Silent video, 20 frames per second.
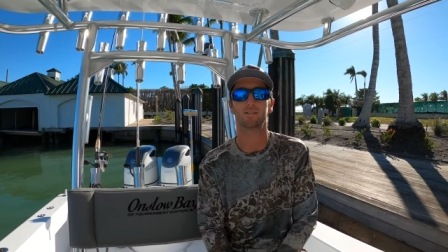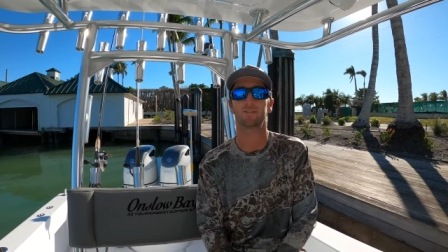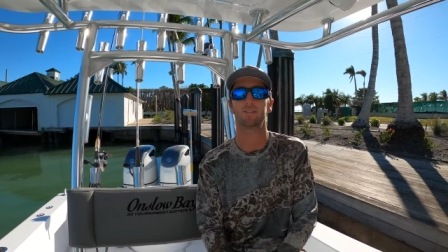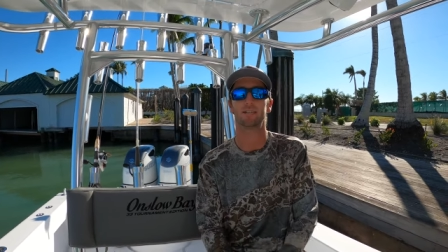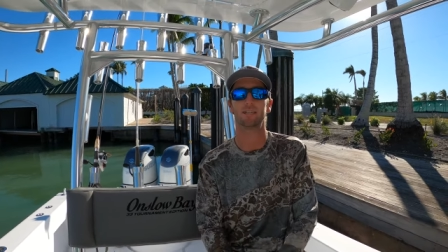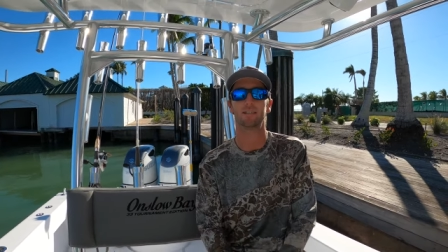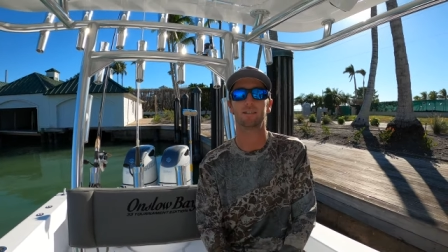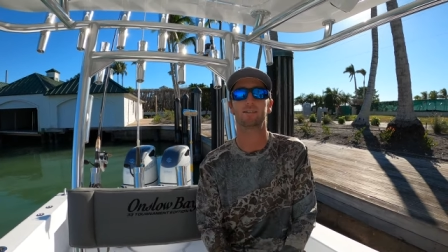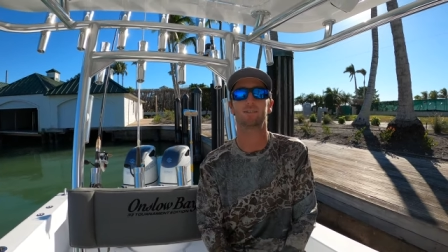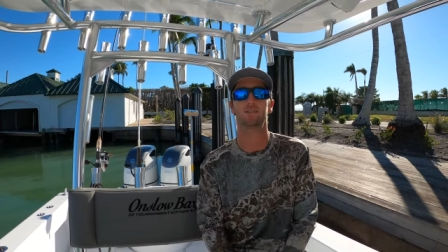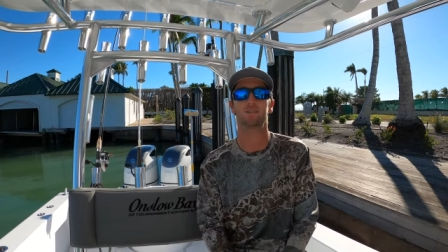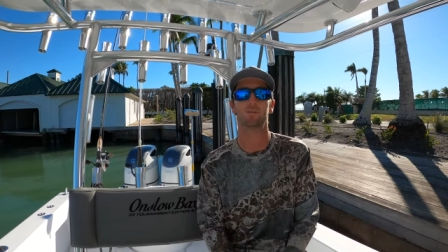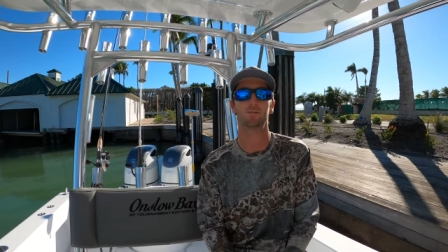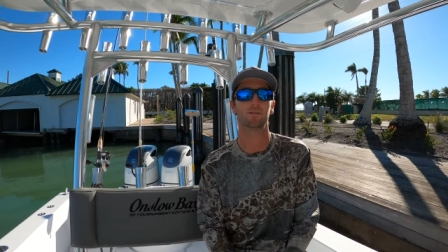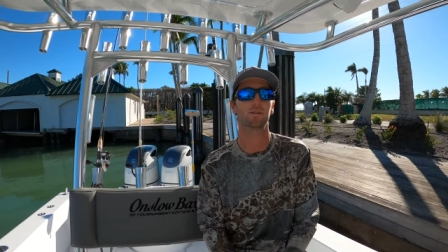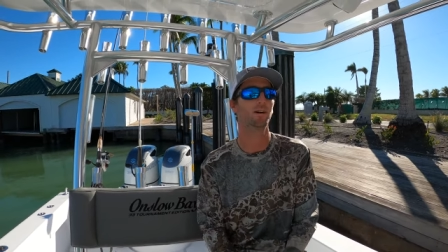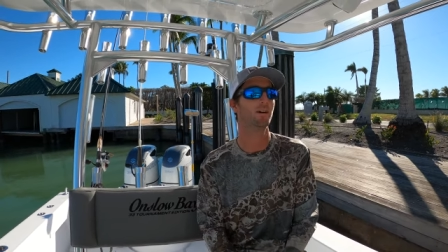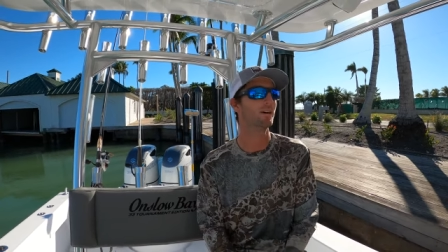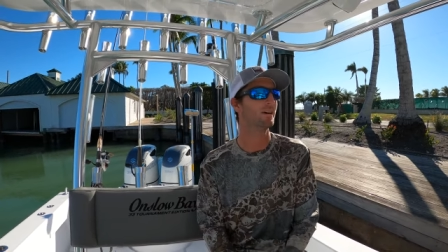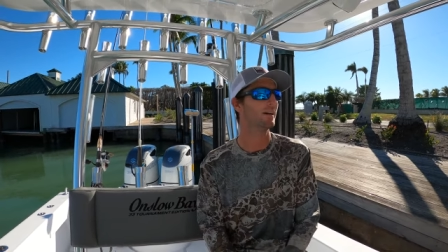You need
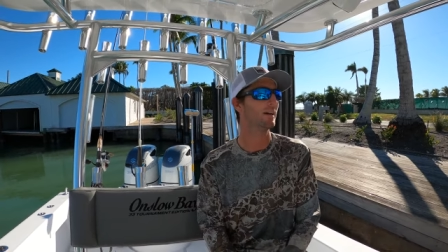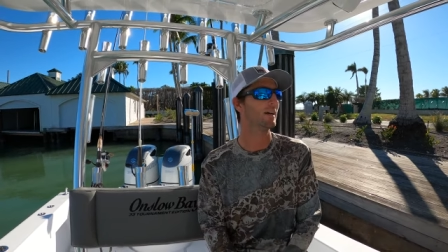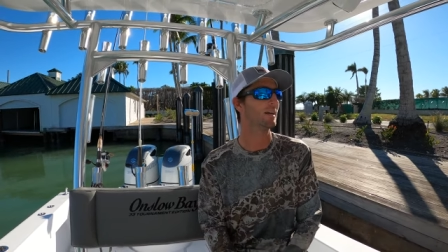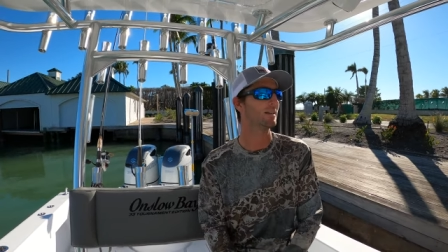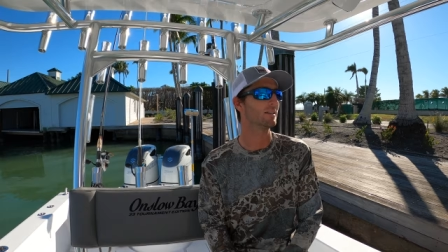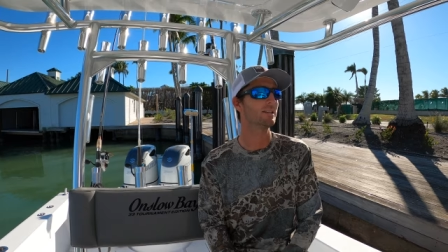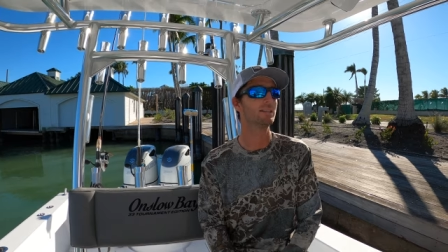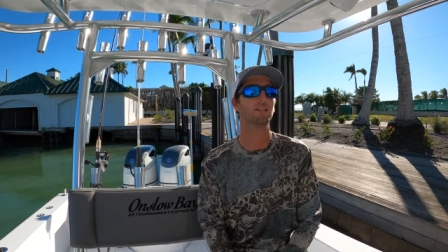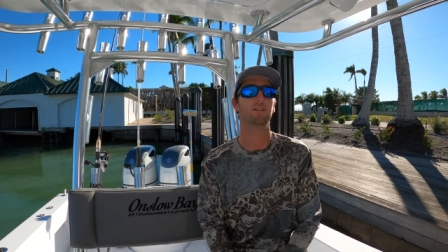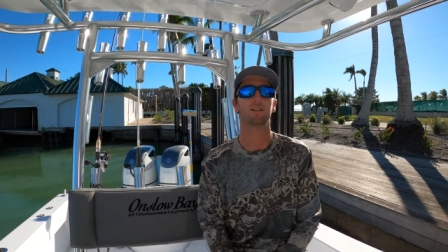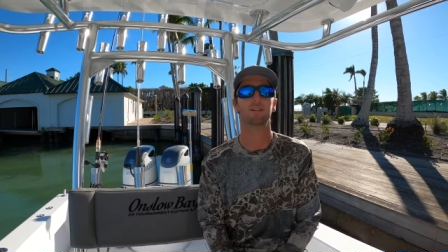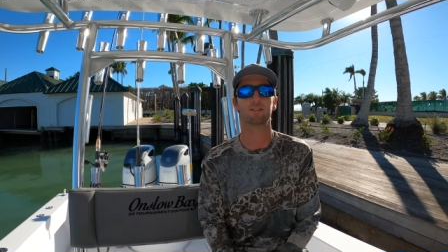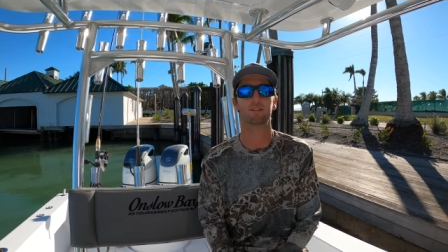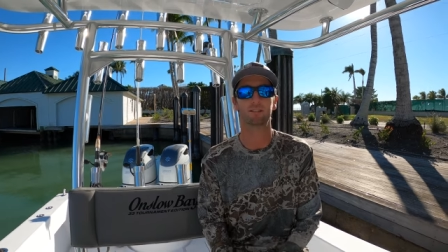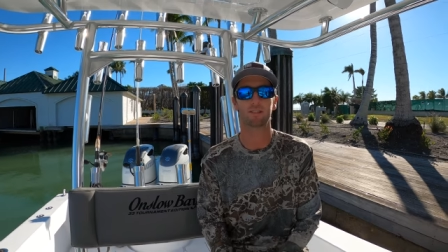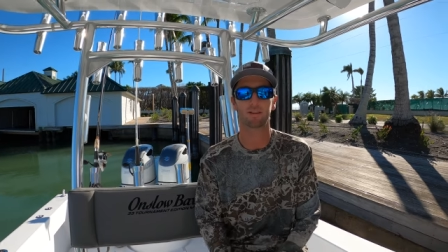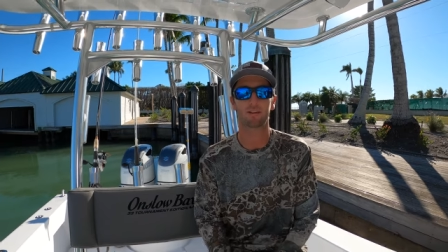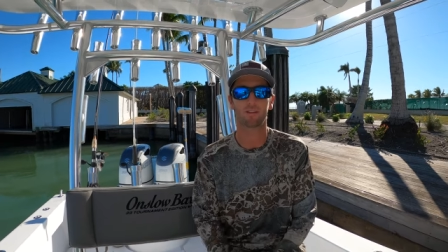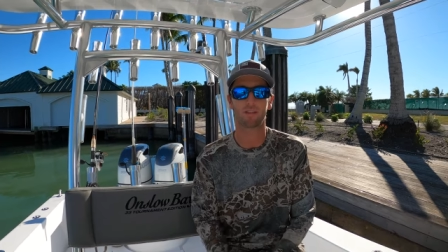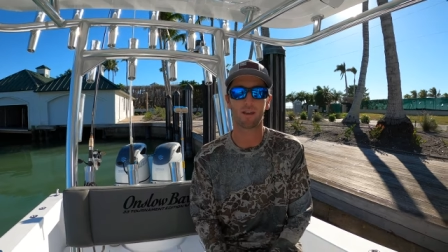to at least
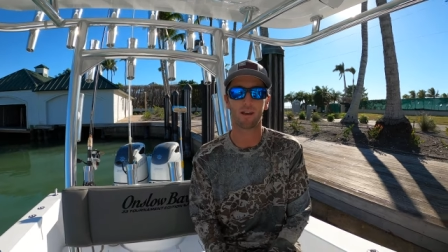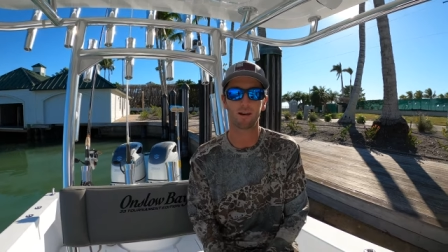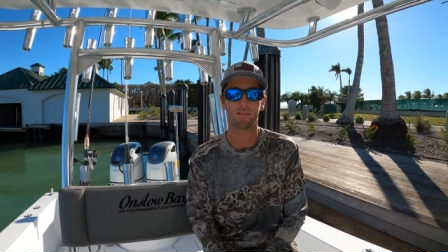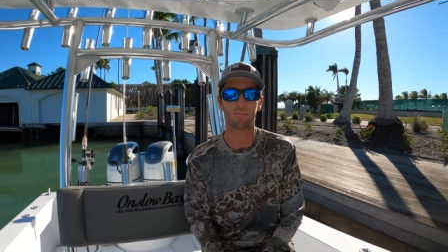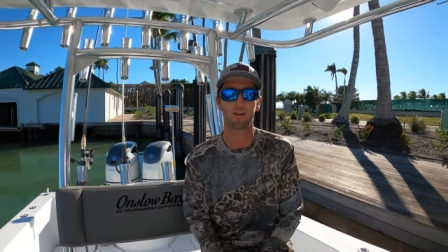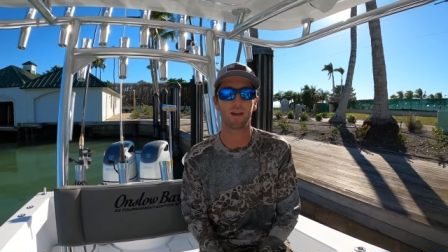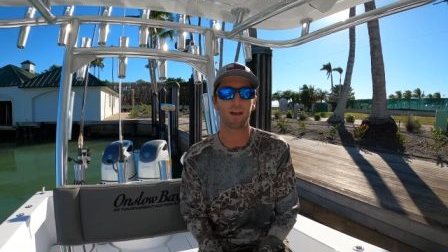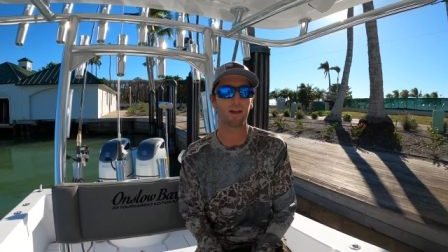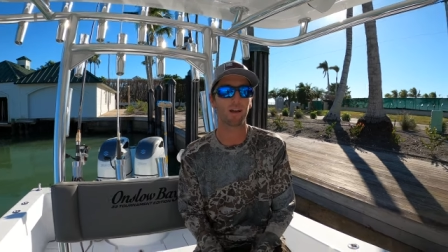consider them.